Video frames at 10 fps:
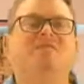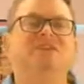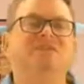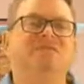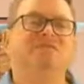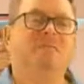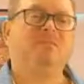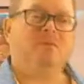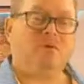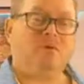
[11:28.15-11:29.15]
from your
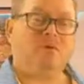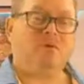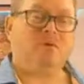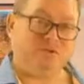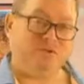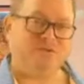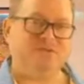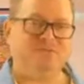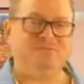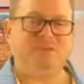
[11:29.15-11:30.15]
products and services
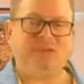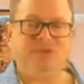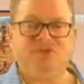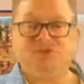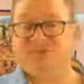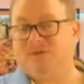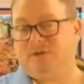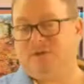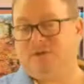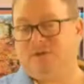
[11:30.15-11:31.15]
being just
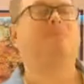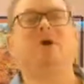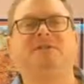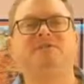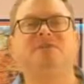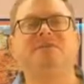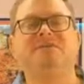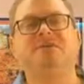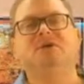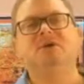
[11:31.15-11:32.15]
a product and service
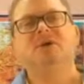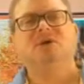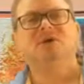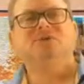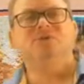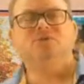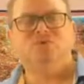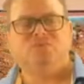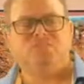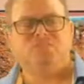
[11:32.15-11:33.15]
to your product and